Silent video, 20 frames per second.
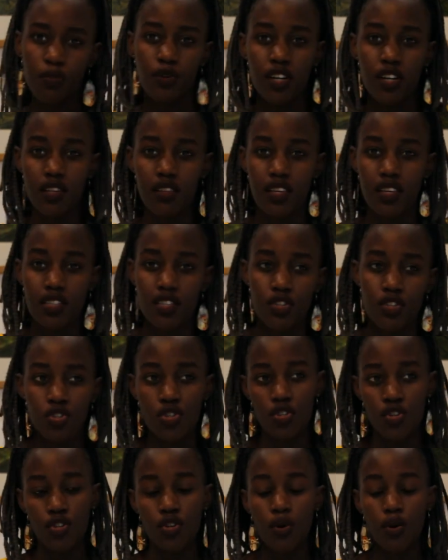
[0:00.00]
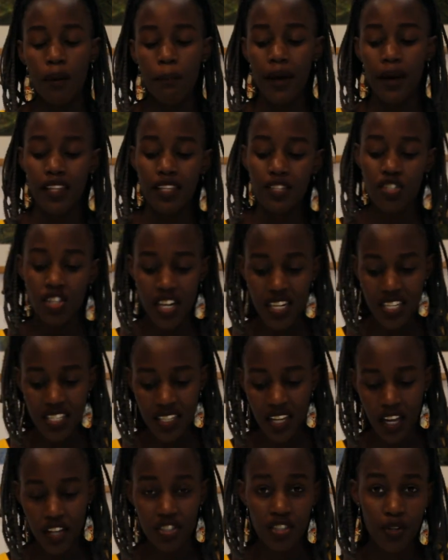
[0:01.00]
important thing that you should know about the Chinese
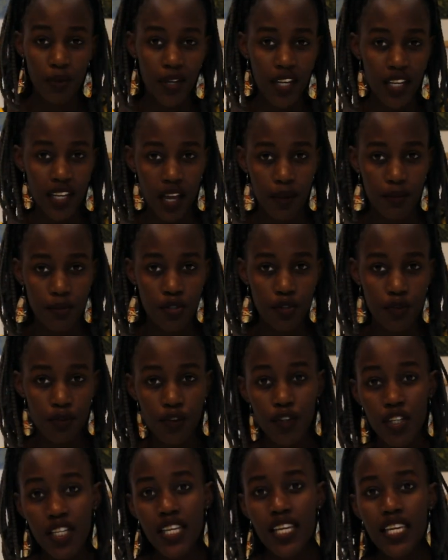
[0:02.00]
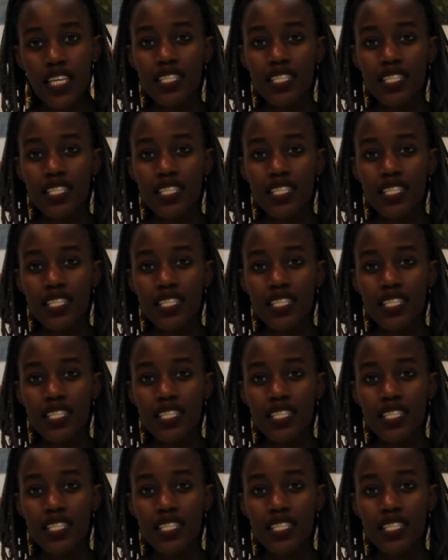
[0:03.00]
culture when it comes to food